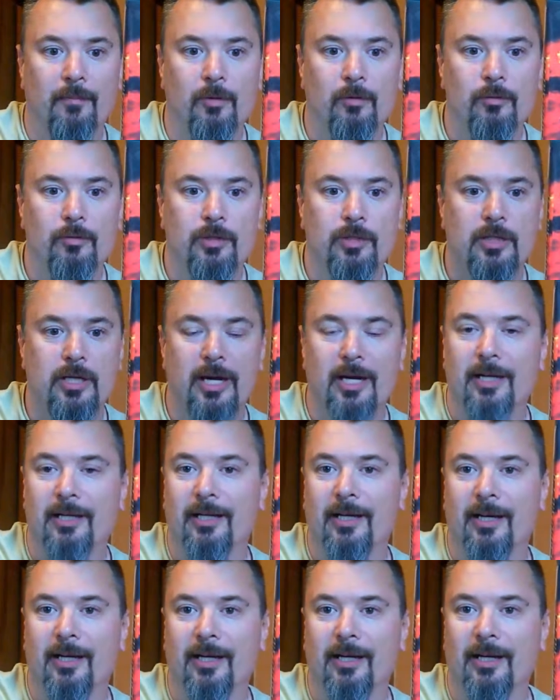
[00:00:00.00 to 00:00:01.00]
who's
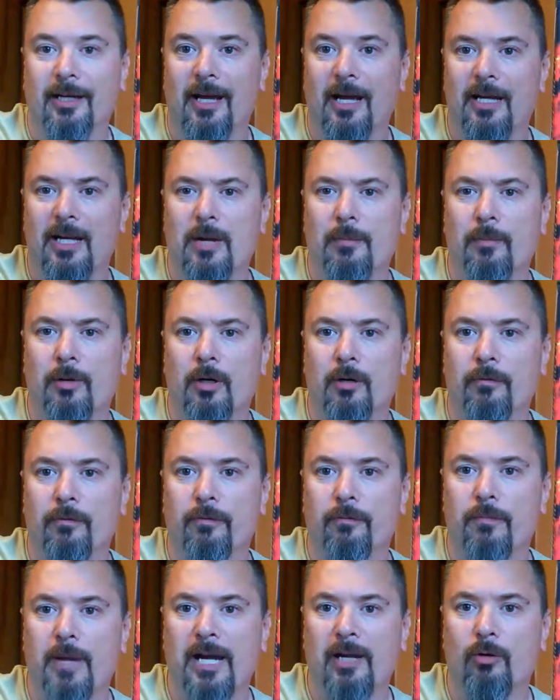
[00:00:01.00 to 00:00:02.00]
done a number
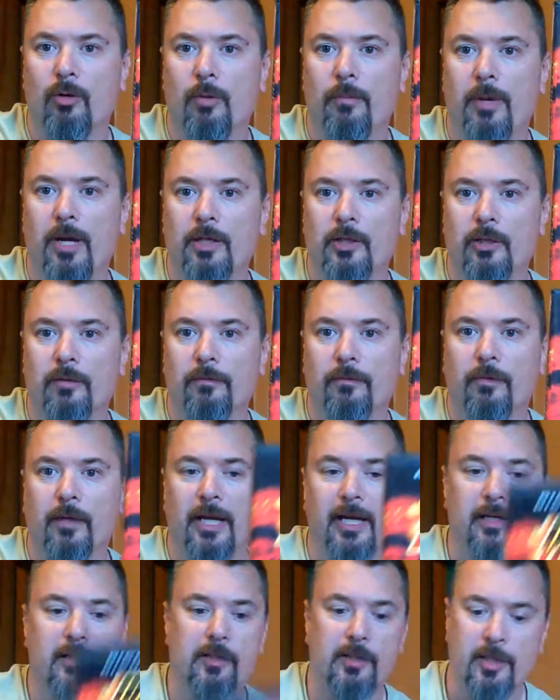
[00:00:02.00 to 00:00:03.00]
of micro-budget
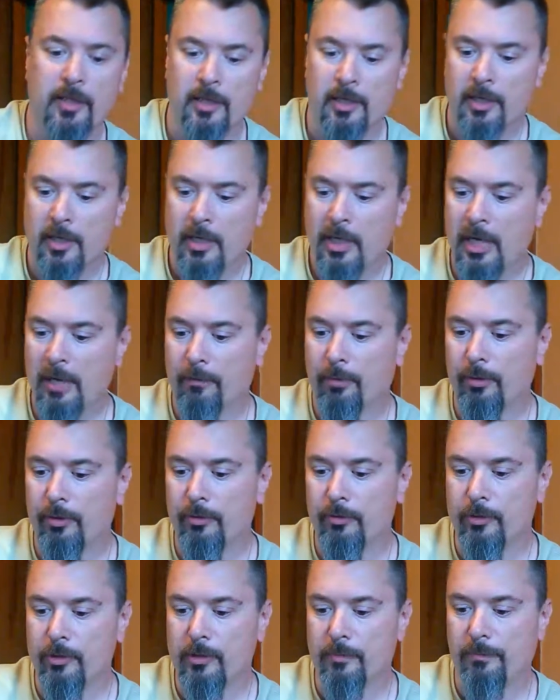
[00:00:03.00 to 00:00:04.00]
flicks, and
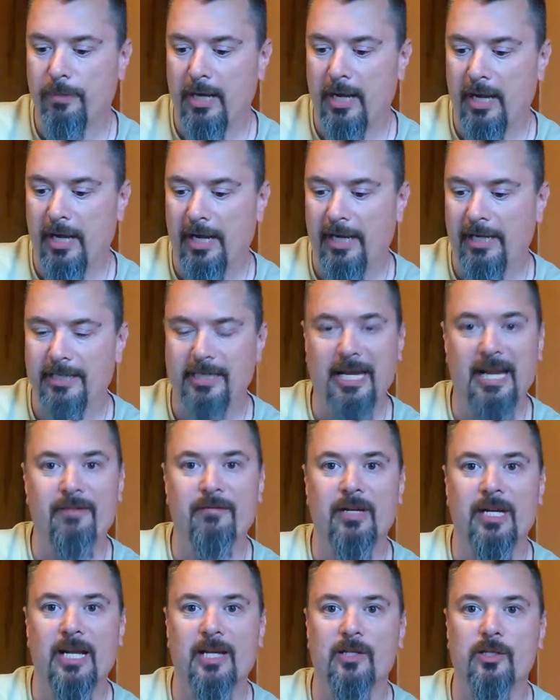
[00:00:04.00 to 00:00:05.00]
produced by
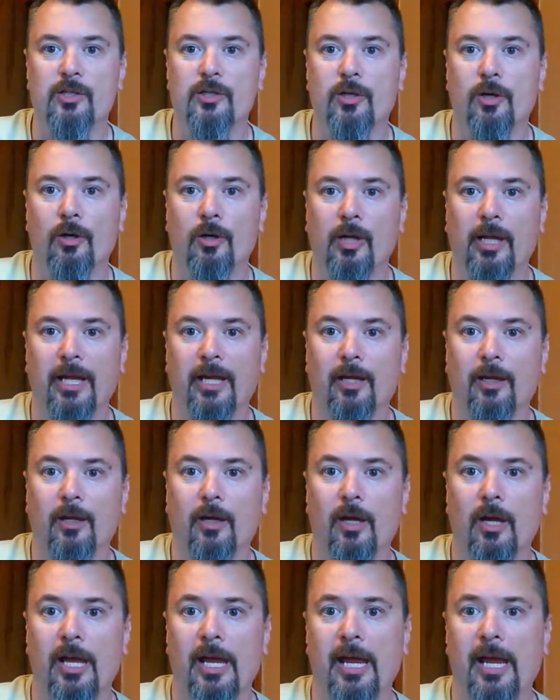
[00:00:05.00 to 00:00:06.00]
David S. Sterling.
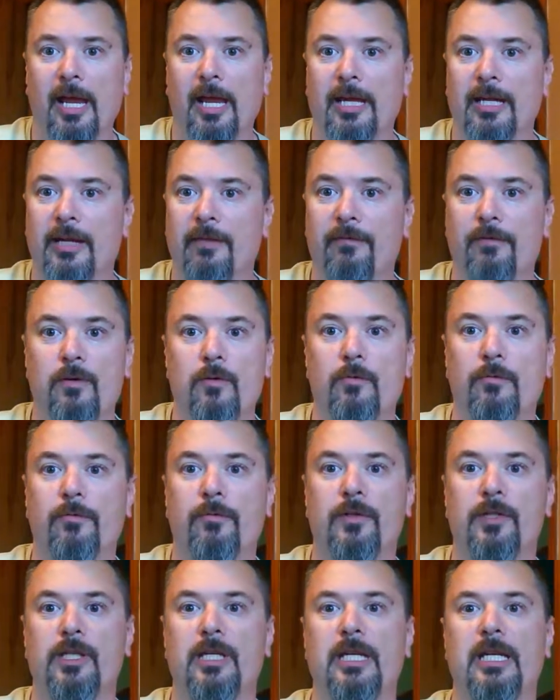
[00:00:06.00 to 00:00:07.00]
And if you've
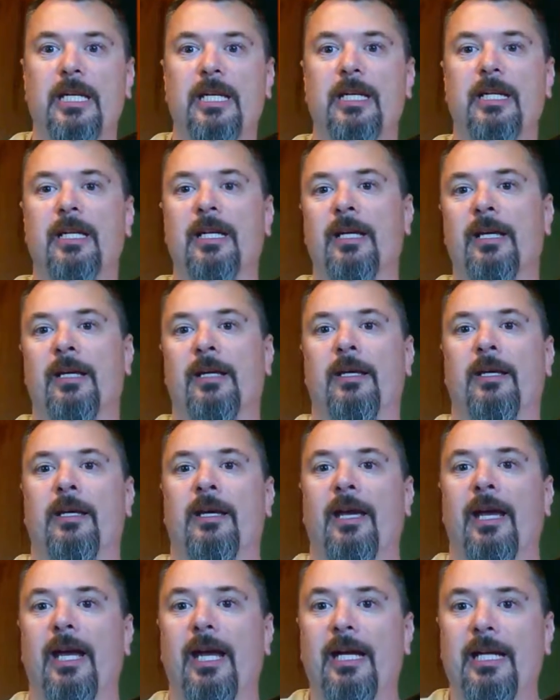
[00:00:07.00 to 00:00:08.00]
seen
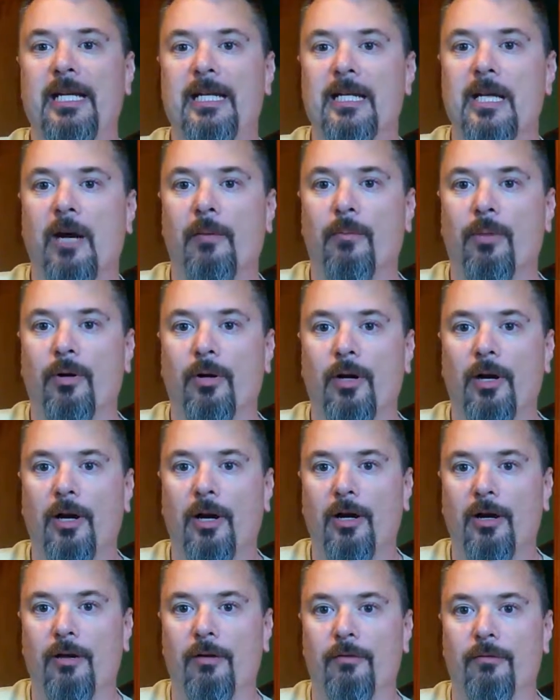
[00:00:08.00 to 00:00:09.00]
any number
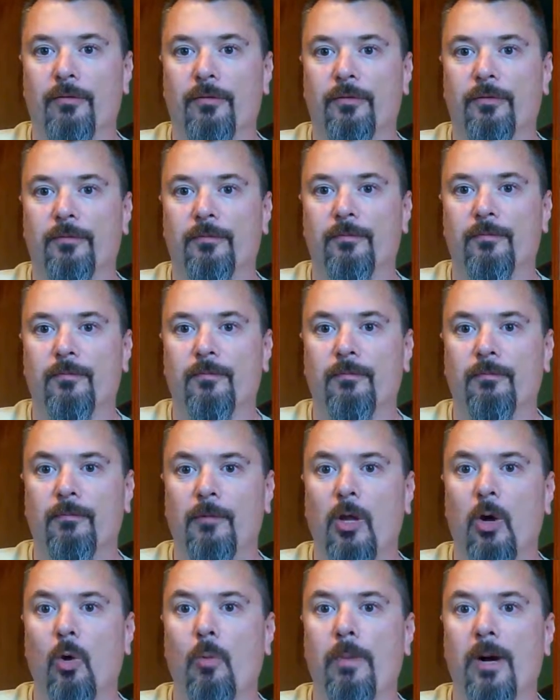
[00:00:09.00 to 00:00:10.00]
of
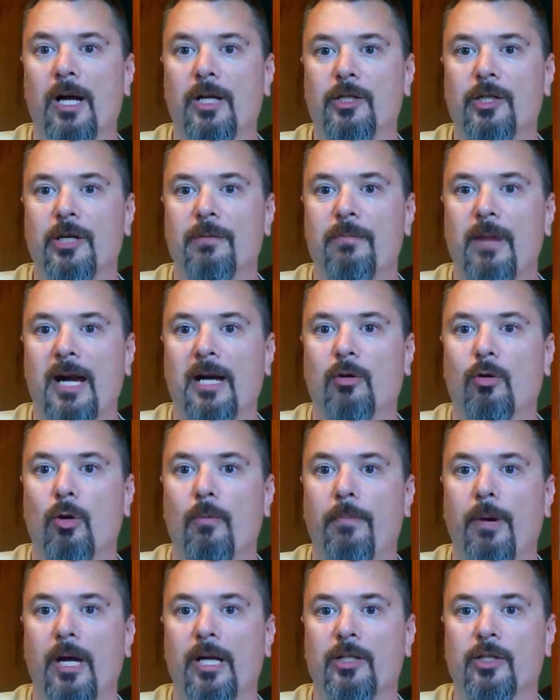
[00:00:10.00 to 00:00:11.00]
low-budget,
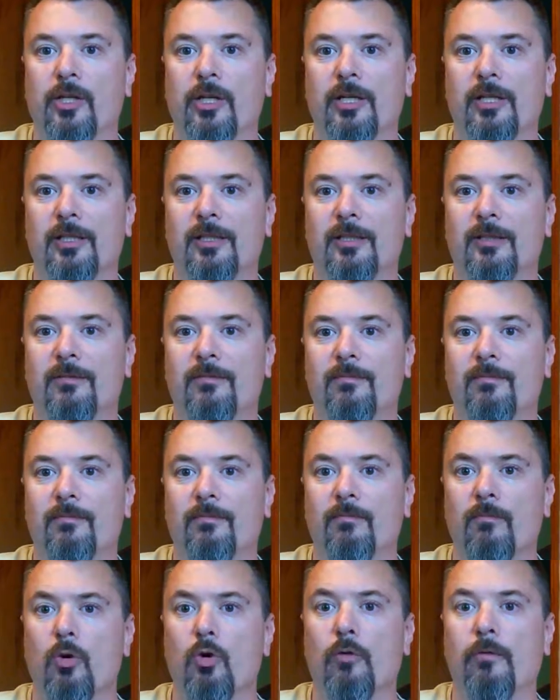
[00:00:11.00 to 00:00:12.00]
micro-budget
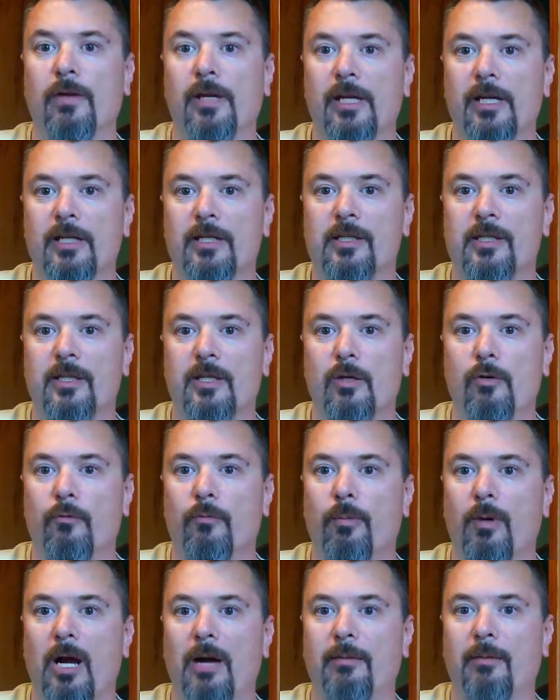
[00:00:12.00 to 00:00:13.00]
movies, you've
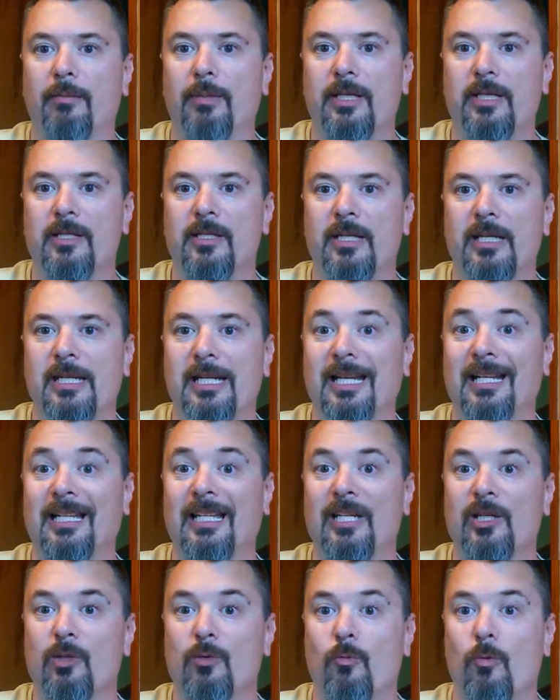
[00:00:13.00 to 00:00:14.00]
probably seen at
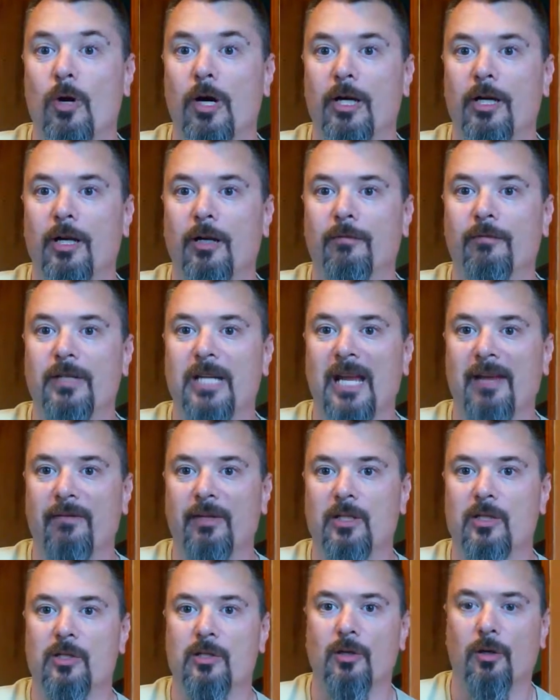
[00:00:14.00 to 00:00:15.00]
least one of
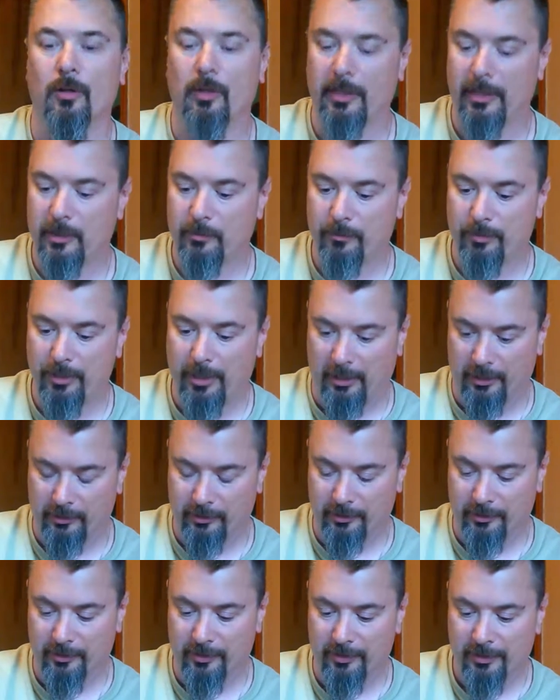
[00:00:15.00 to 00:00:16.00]
David Sterling's
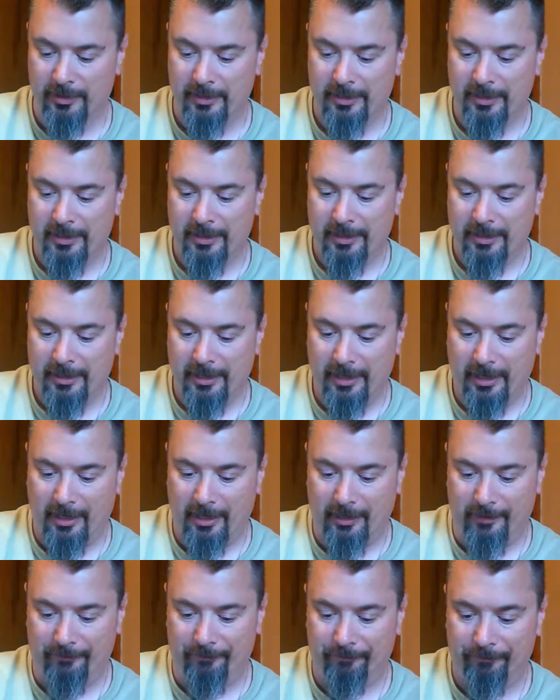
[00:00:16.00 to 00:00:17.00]
productions.
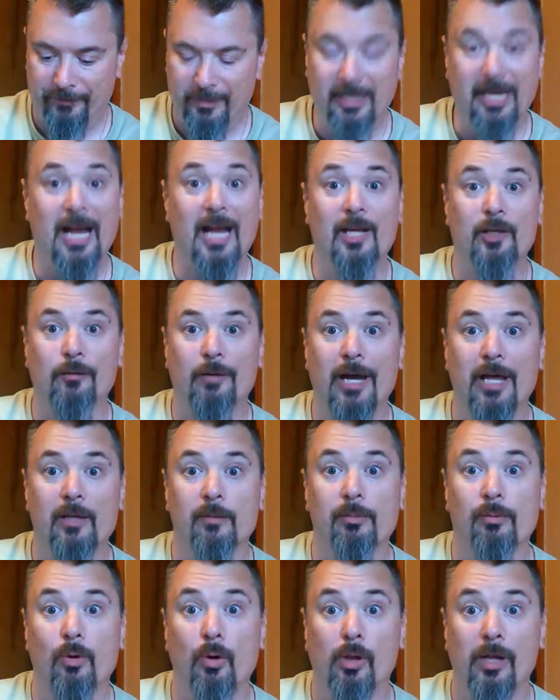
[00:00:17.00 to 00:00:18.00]
The guy is rather
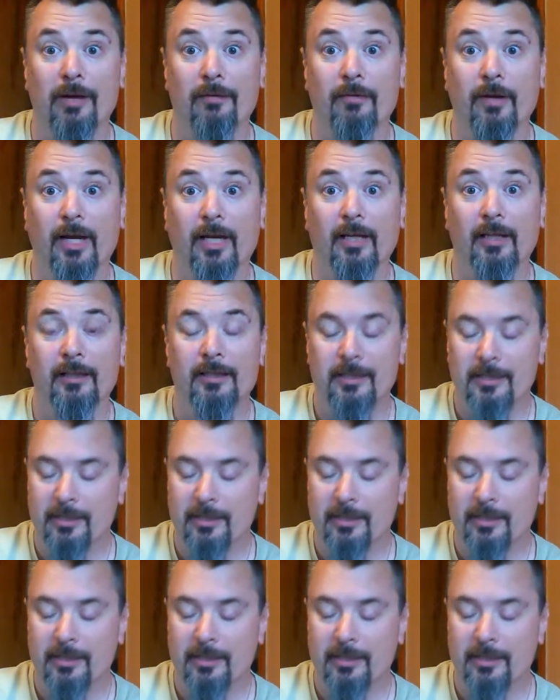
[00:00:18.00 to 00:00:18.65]
prolific.